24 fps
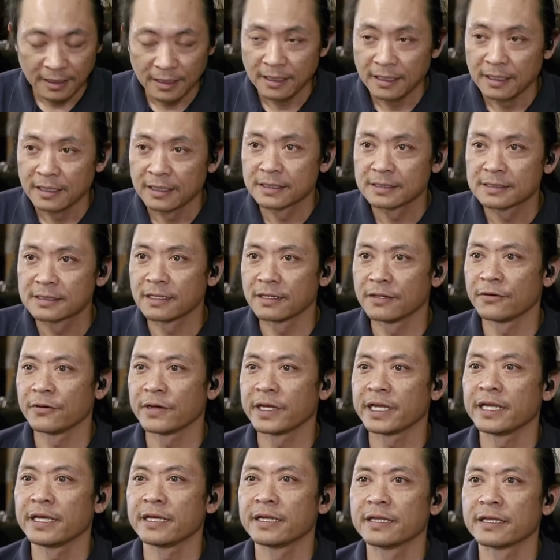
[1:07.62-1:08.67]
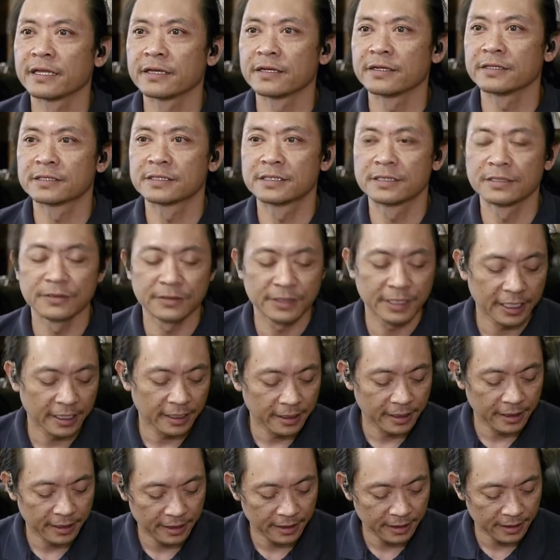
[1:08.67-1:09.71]
So we need a little tuning
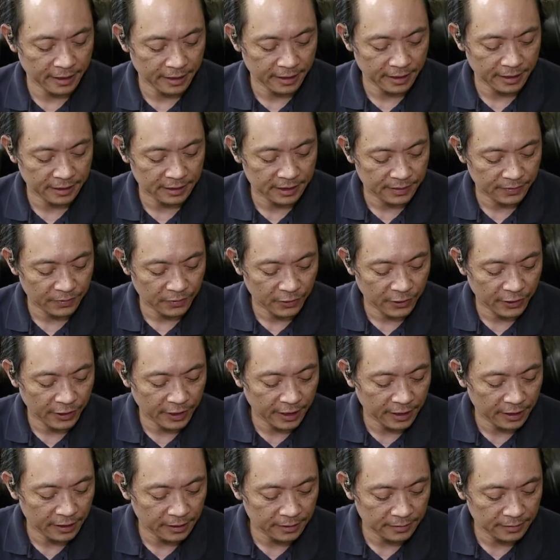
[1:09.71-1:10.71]
this morning.